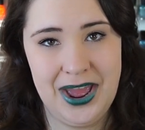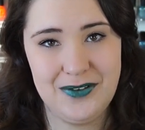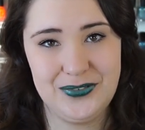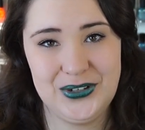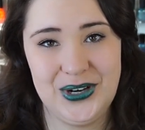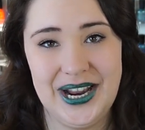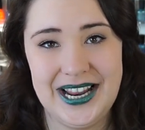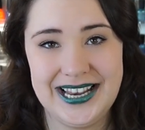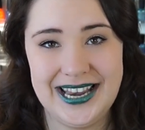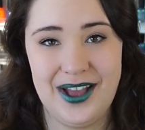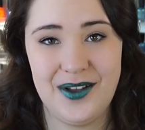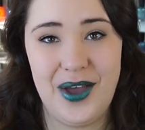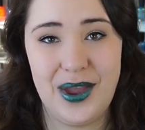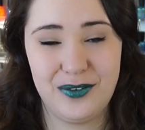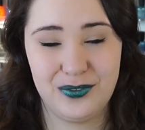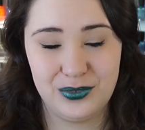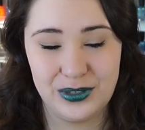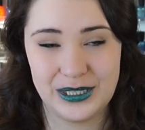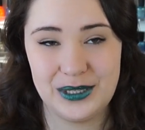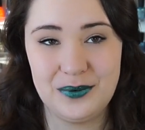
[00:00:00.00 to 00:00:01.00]
have right now.
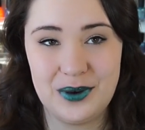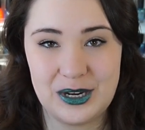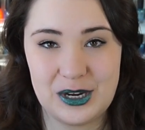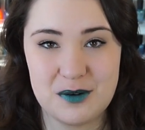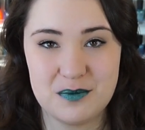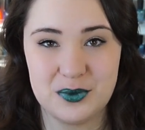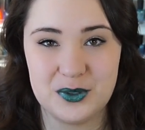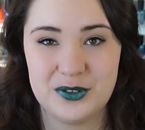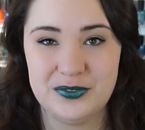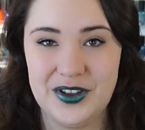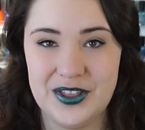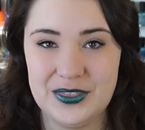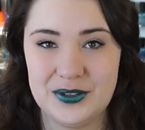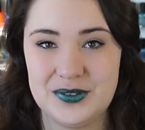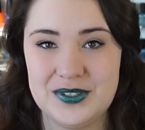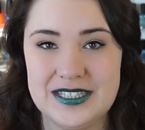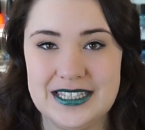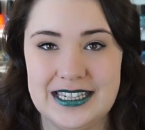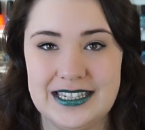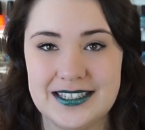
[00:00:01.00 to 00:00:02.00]
I really want to improve on
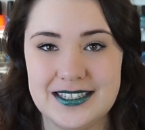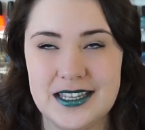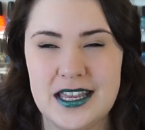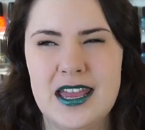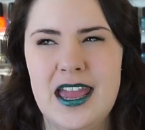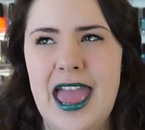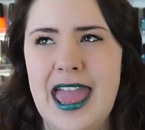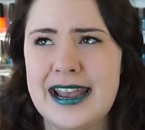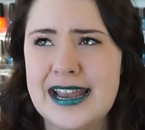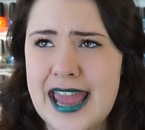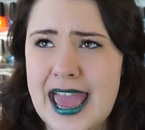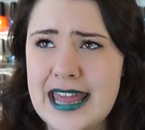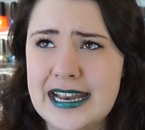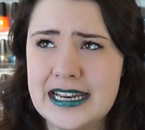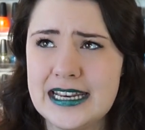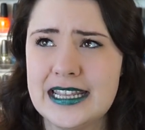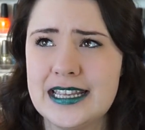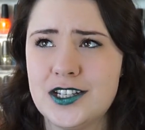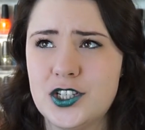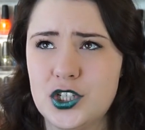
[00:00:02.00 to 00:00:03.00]
those things and
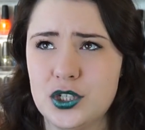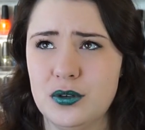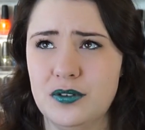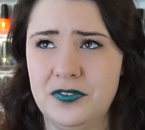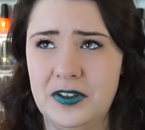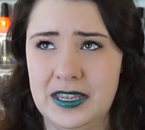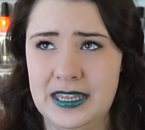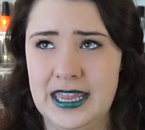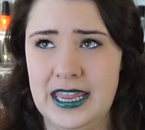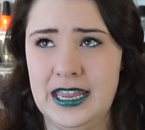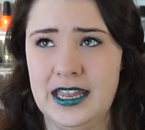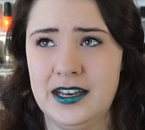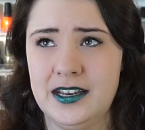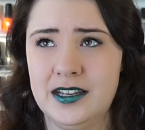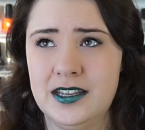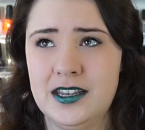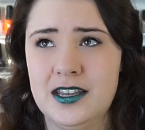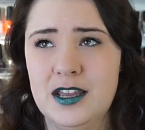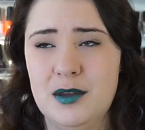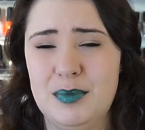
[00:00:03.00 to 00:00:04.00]
editing too if I
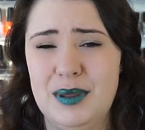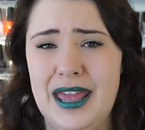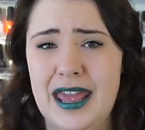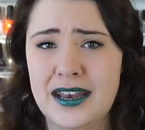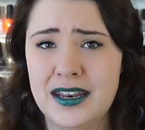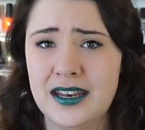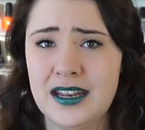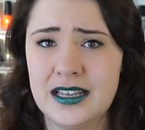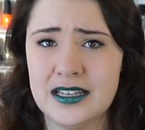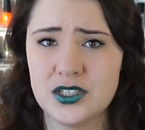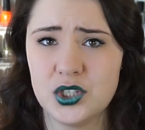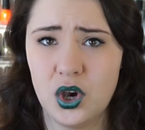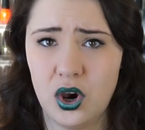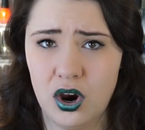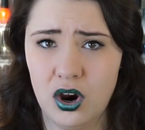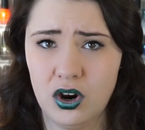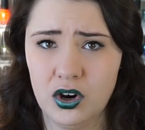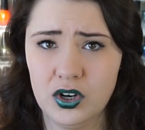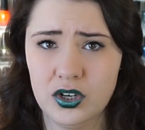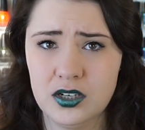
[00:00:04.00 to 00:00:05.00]
can, but editing is
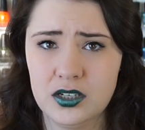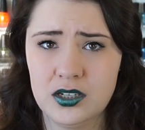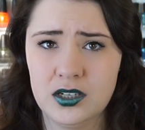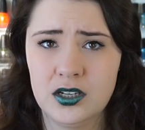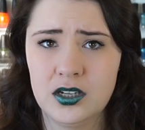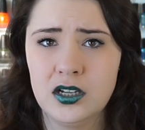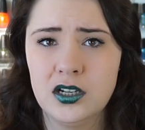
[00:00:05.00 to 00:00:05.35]
hard.